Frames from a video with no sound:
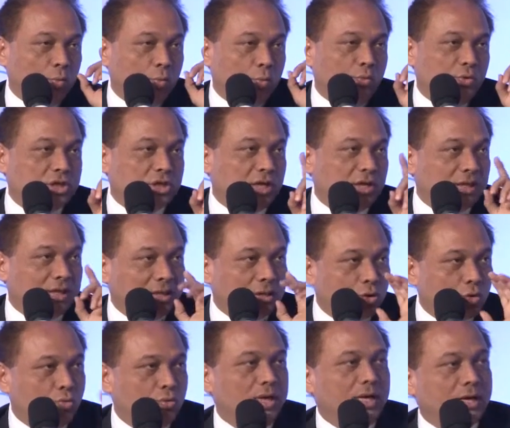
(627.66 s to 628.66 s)
which are the
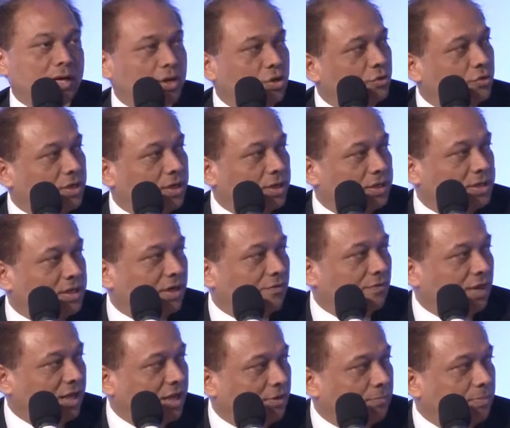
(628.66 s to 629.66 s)
3 countries that
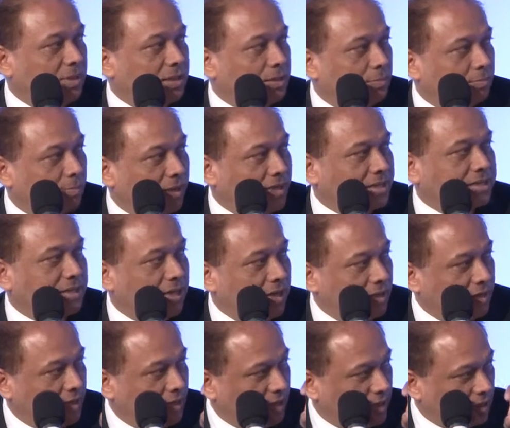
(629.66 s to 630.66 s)
will give me the best
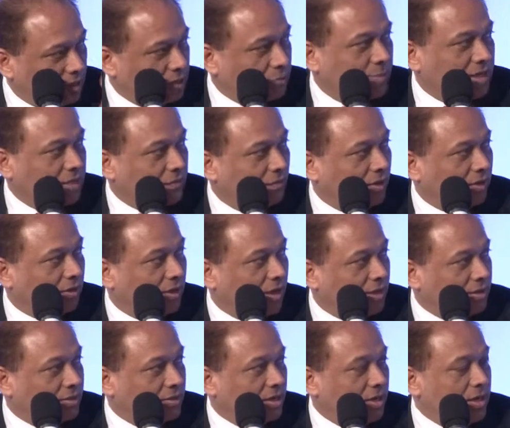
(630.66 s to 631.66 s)
talent in a specific
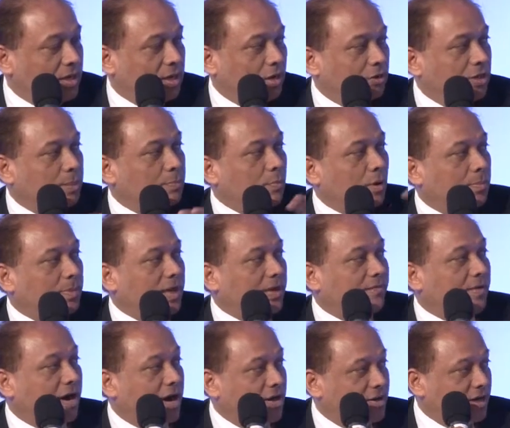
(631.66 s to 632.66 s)
things? Now, they probably
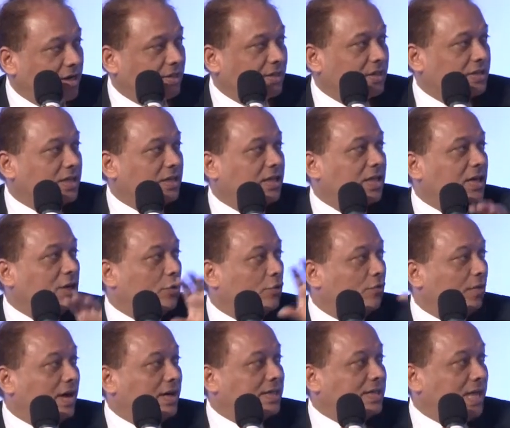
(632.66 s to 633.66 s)
have 100 things that they need to
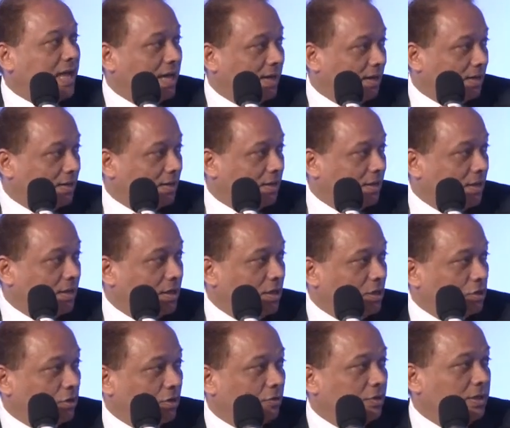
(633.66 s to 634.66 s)
find talent.
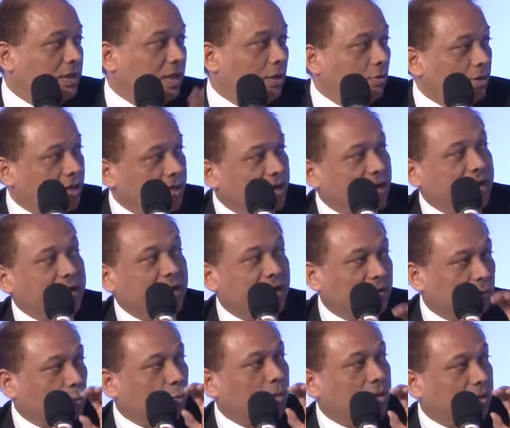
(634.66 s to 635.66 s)
So they're looking at a
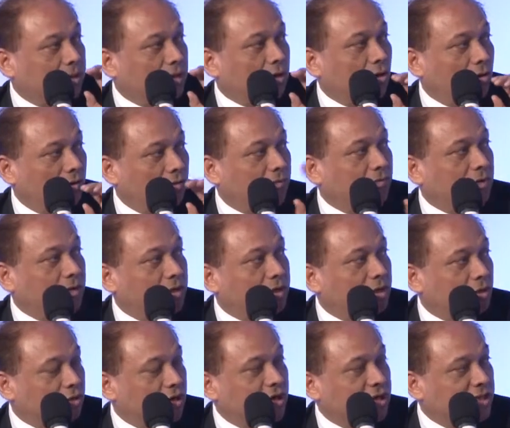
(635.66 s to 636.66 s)
network of
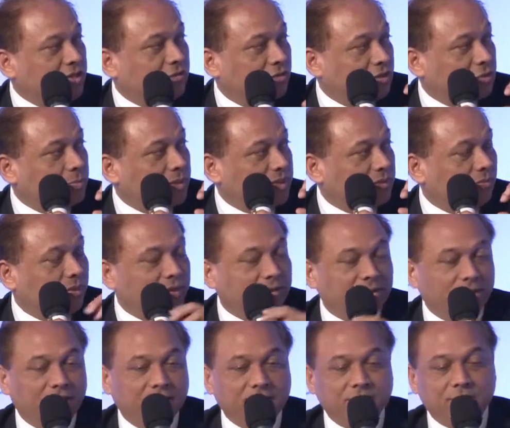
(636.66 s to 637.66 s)
countries for
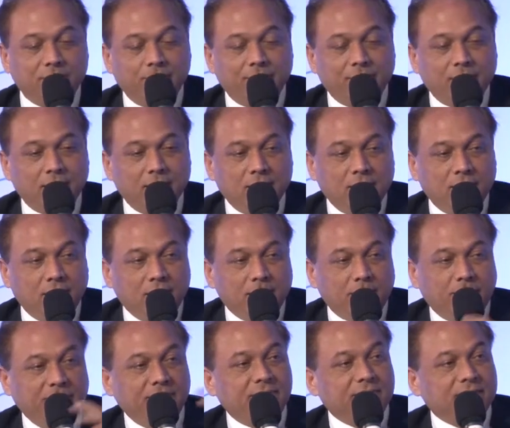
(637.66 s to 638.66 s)
specific things.
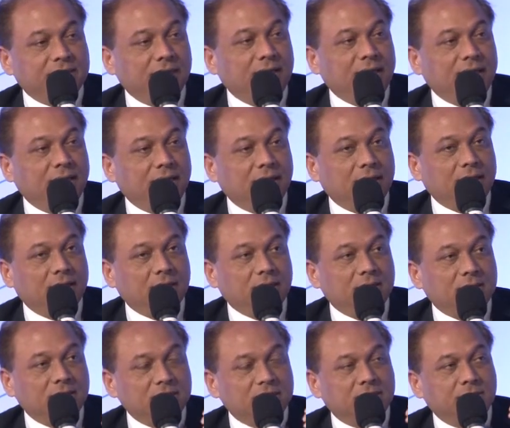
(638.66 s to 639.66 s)
Previously,
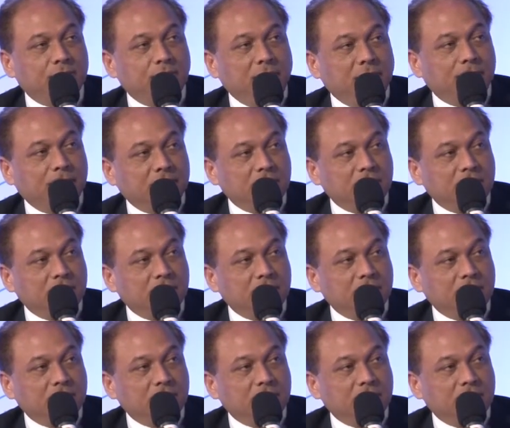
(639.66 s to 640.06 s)
since people